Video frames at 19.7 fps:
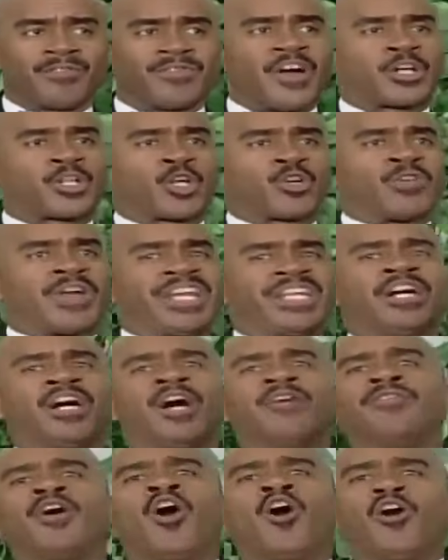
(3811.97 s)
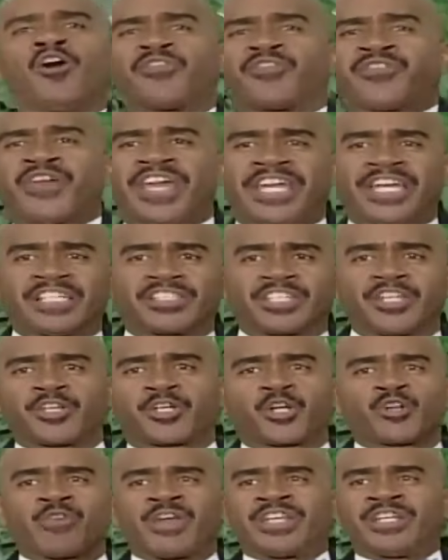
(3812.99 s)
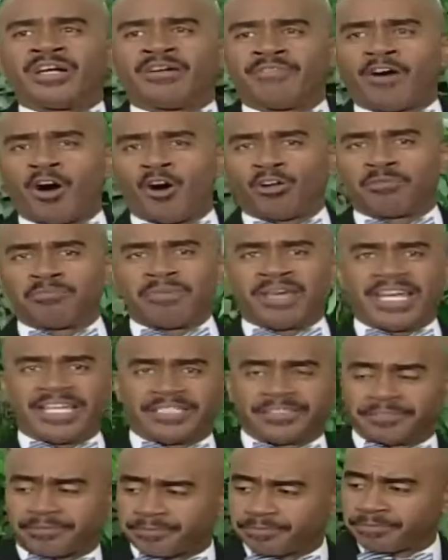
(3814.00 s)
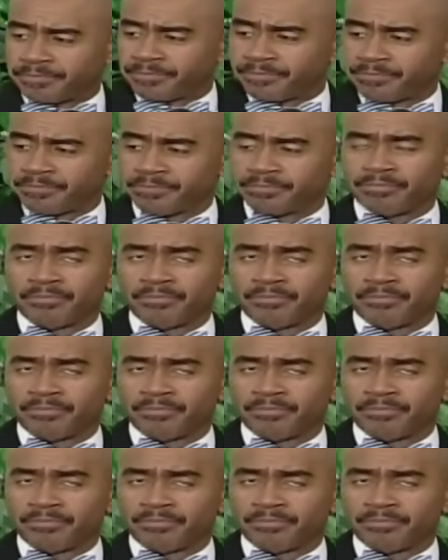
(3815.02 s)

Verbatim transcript: the creator of all things and the creator of all men. Mm-hmm.